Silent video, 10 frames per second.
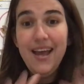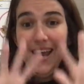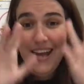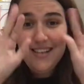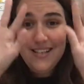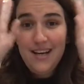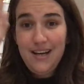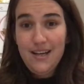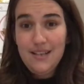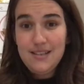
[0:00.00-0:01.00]
It
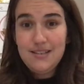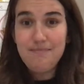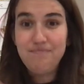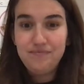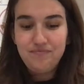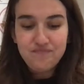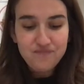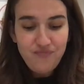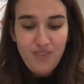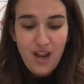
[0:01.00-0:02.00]
does.
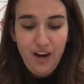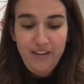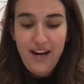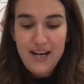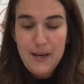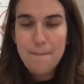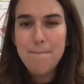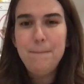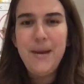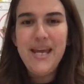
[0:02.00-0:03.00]
All right,
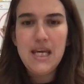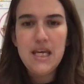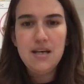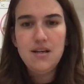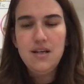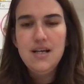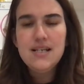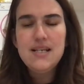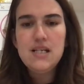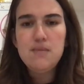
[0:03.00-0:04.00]
bake.
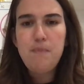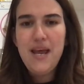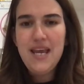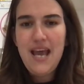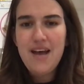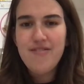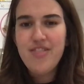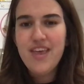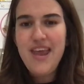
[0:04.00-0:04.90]
Does bake have the